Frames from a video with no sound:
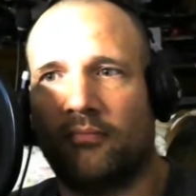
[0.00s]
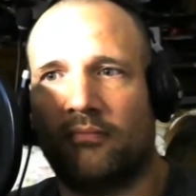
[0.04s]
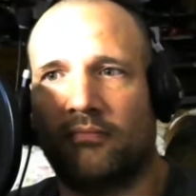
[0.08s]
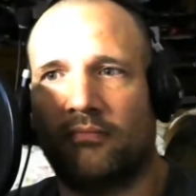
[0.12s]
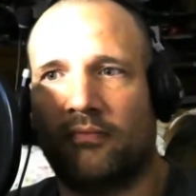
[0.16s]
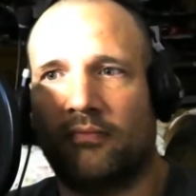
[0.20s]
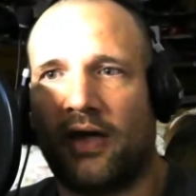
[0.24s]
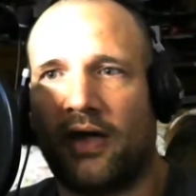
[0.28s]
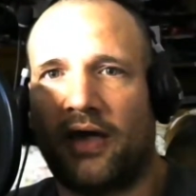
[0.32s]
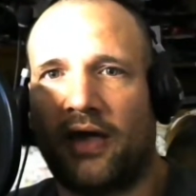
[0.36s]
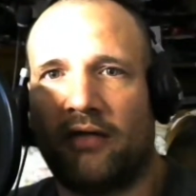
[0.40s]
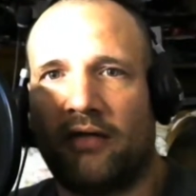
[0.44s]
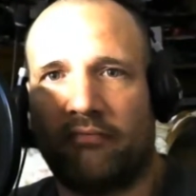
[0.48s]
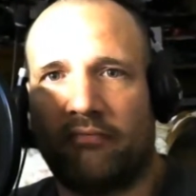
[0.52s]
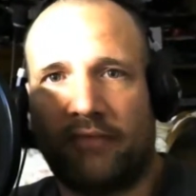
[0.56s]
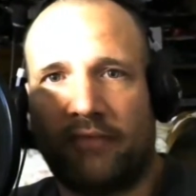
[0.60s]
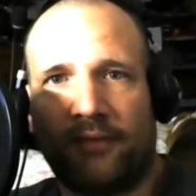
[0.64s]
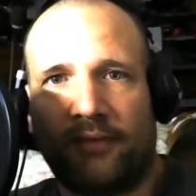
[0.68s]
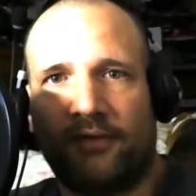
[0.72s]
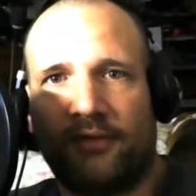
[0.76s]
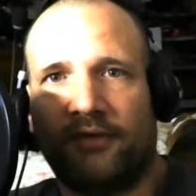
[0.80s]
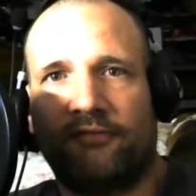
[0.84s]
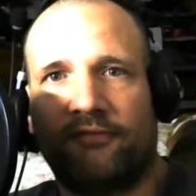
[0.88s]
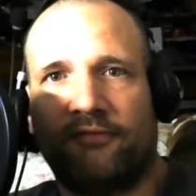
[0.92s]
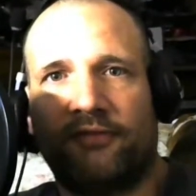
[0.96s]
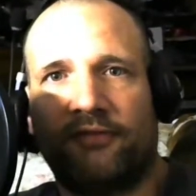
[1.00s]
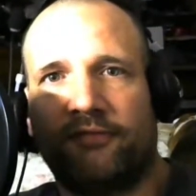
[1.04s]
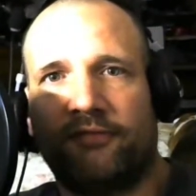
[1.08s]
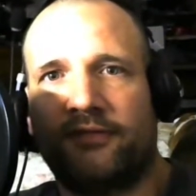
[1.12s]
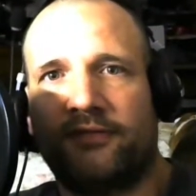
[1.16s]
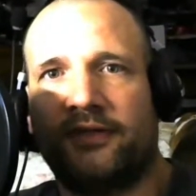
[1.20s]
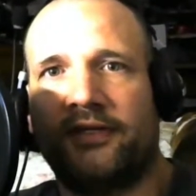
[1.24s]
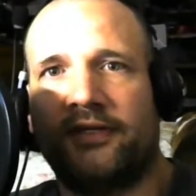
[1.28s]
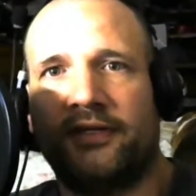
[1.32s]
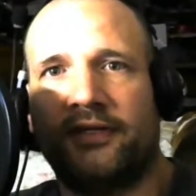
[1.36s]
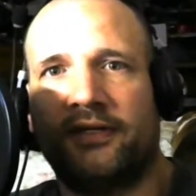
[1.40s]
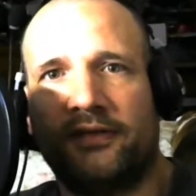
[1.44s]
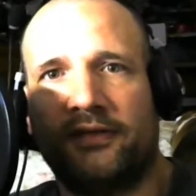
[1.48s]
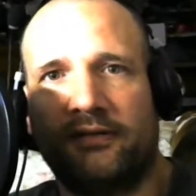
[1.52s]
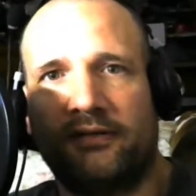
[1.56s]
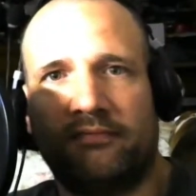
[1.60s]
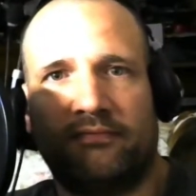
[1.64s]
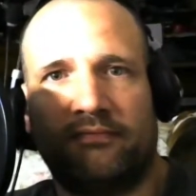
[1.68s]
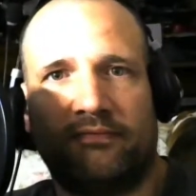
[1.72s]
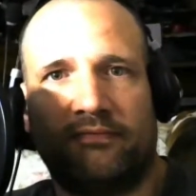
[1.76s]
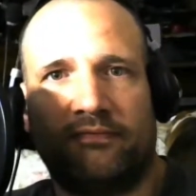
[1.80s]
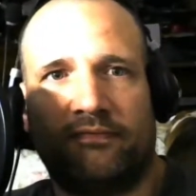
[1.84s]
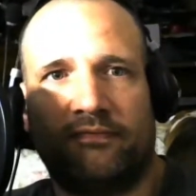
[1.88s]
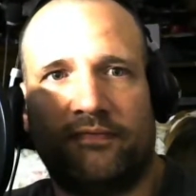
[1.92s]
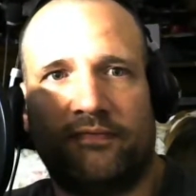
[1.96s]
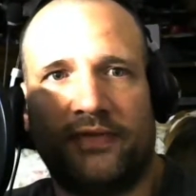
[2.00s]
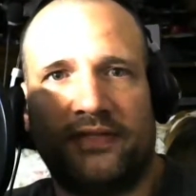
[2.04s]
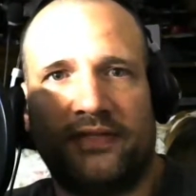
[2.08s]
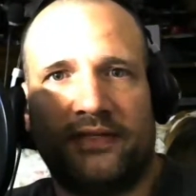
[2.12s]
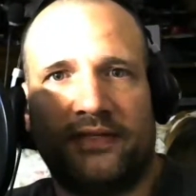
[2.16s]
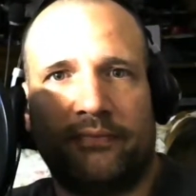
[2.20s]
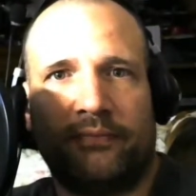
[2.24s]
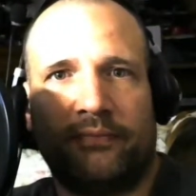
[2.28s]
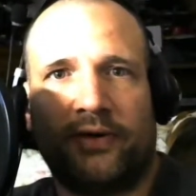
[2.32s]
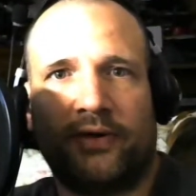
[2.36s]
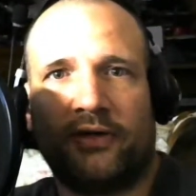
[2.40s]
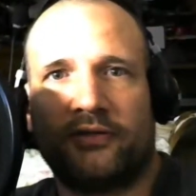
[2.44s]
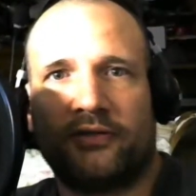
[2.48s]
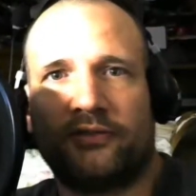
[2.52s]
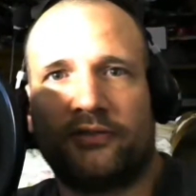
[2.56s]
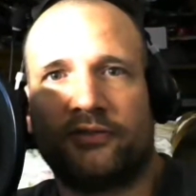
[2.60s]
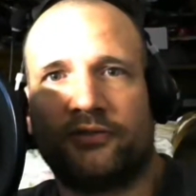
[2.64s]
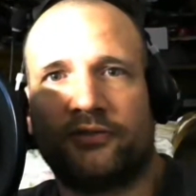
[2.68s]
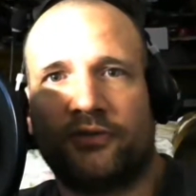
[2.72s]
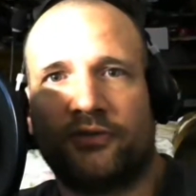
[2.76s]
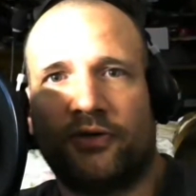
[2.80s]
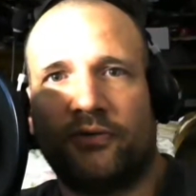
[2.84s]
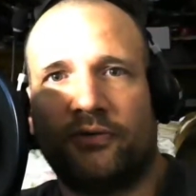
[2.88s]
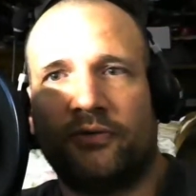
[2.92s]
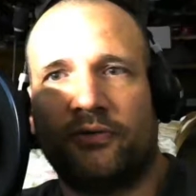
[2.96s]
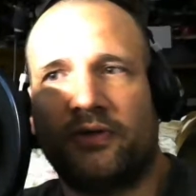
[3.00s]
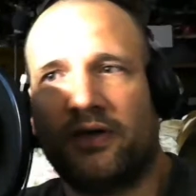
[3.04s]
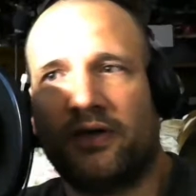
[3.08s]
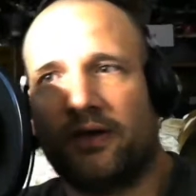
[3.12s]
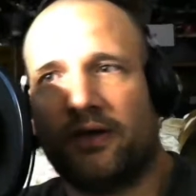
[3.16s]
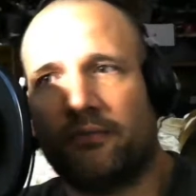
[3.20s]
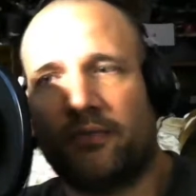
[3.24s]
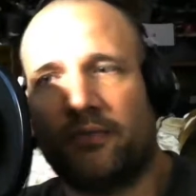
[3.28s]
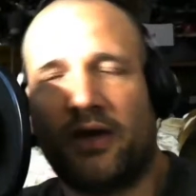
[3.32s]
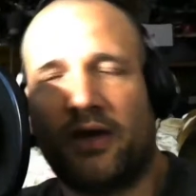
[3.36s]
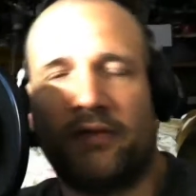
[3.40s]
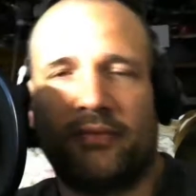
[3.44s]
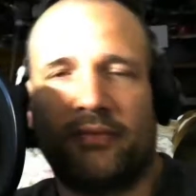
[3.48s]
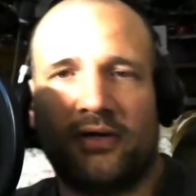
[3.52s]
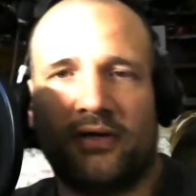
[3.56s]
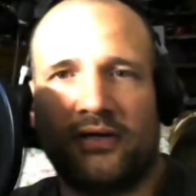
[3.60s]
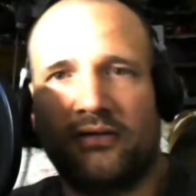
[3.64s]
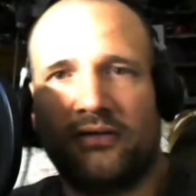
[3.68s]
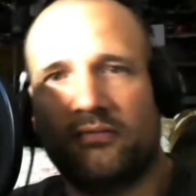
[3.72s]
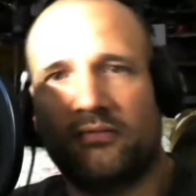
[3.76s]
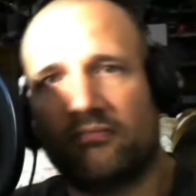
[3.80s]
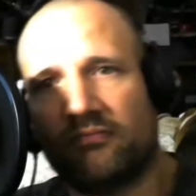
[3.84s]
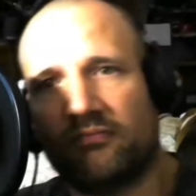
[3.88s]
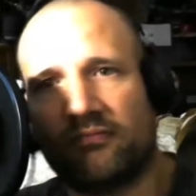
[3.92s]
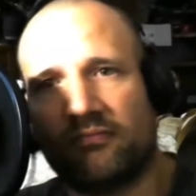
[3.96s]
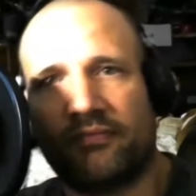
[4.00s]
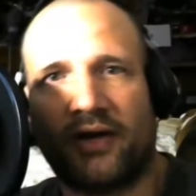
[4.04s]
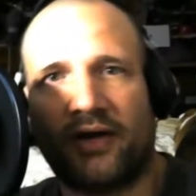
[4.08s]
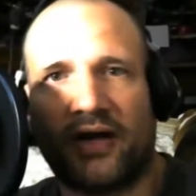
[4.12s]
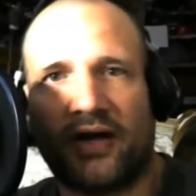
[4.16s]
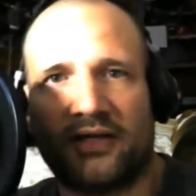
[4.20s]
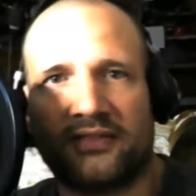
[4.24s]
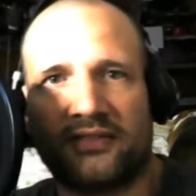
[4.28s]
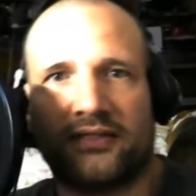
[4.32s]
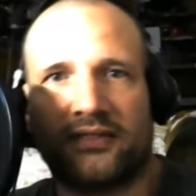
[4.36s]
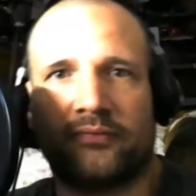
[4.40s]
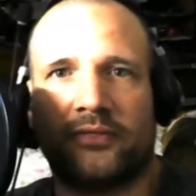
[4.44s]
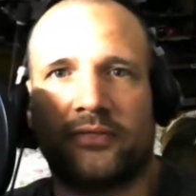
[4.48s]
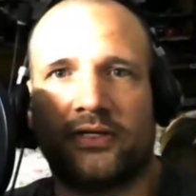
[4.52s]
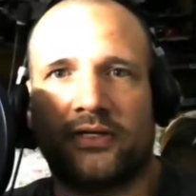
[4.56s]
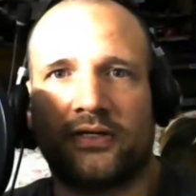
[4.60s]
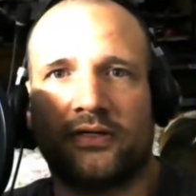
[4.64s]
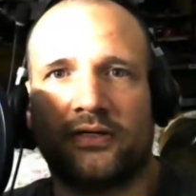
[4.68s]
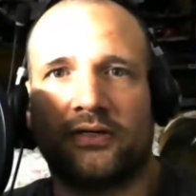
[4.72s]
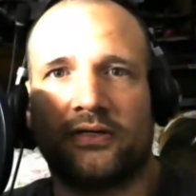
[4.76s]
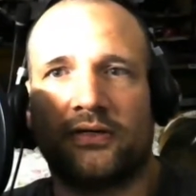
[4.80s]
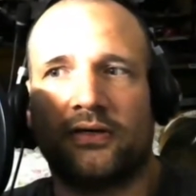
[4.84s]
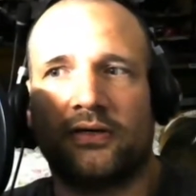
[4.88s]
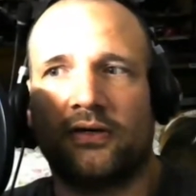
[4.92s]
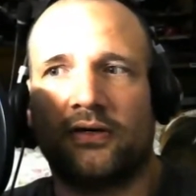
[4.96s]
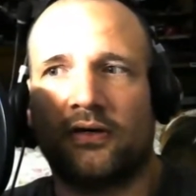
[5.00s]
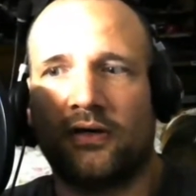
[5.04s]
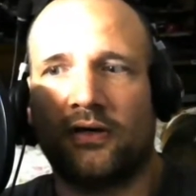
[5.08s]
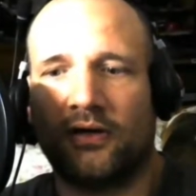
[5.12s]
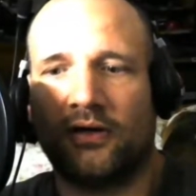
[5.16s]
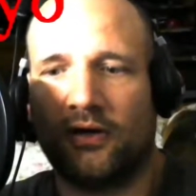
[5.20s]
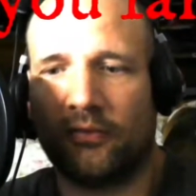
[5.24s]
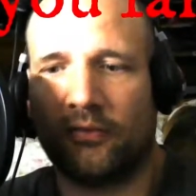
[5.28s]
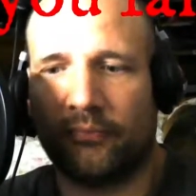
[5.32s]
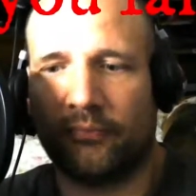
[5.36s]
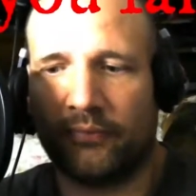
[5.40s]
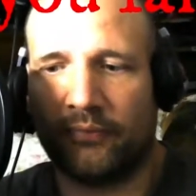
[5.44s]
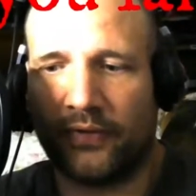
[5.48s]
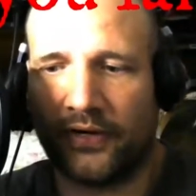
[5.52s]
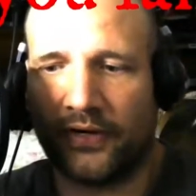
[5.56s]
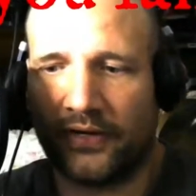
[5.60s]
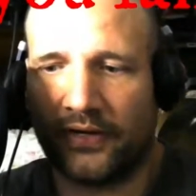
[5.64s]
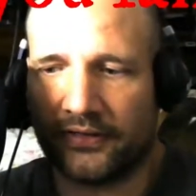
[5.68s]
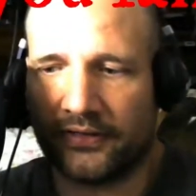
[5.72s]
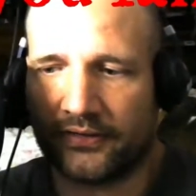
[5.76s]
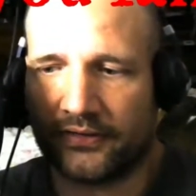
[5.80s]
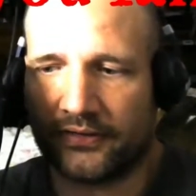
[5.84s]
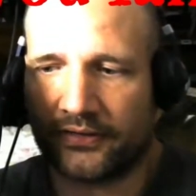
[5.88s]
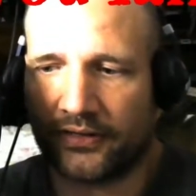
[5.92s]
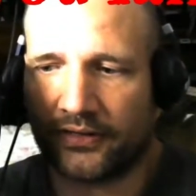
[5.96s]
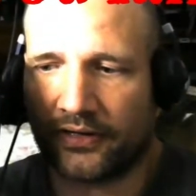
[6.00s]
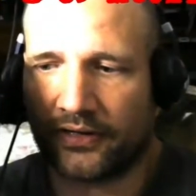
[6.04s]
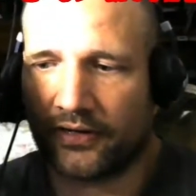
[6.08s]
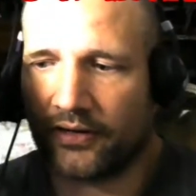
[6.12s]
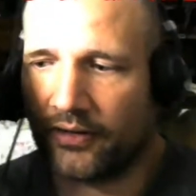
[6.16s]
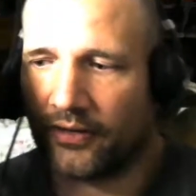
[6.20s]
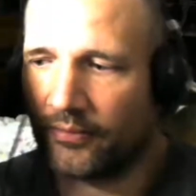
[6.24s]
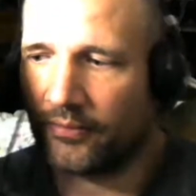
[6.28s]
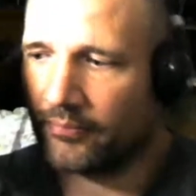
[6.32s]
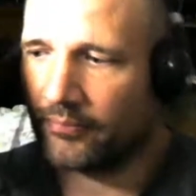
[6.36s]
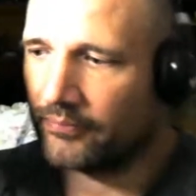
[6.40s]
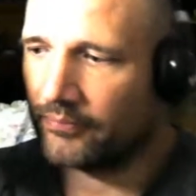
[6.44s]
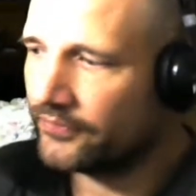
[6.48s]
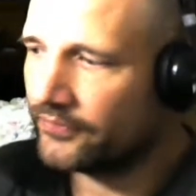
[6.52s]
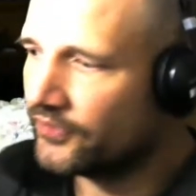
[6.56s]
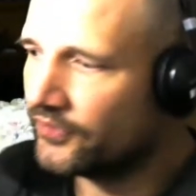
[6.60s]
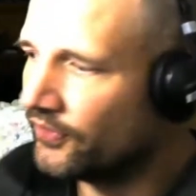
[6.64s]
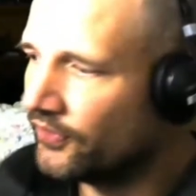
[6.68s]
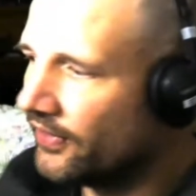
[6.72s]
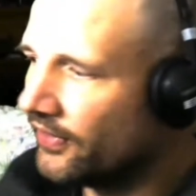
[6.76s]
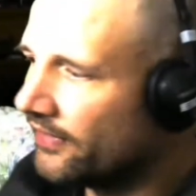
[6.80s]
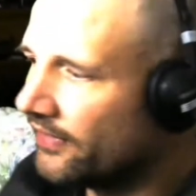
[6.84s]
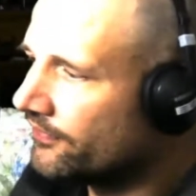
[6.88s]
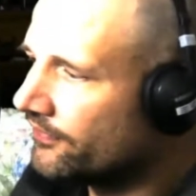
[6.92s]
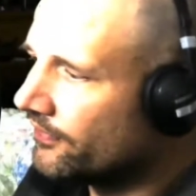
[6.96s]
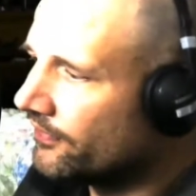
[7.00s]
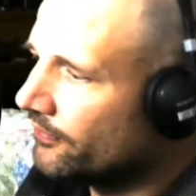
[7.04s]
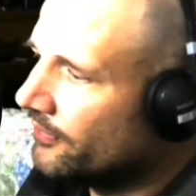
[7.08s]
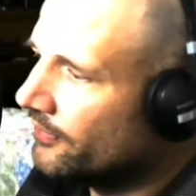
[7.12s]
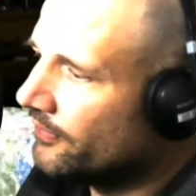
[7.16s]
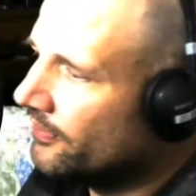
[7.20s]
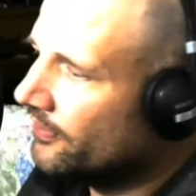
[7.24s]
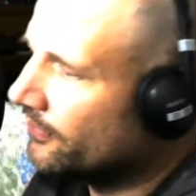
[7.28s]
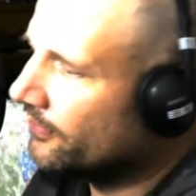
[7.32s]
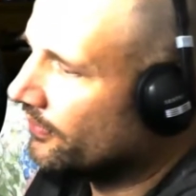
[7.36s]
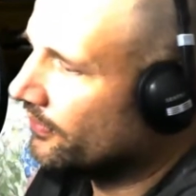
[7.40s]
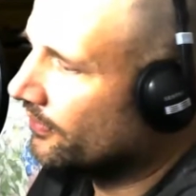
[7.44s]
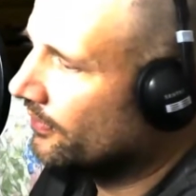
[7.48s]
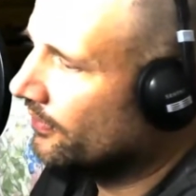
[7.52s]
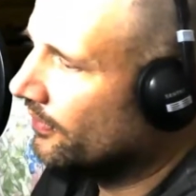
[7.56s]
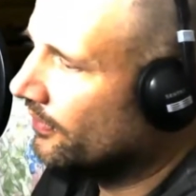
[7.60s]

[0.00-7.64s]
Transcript: At maybe $50 or so, yeah, maybe, possibly, but you have to remember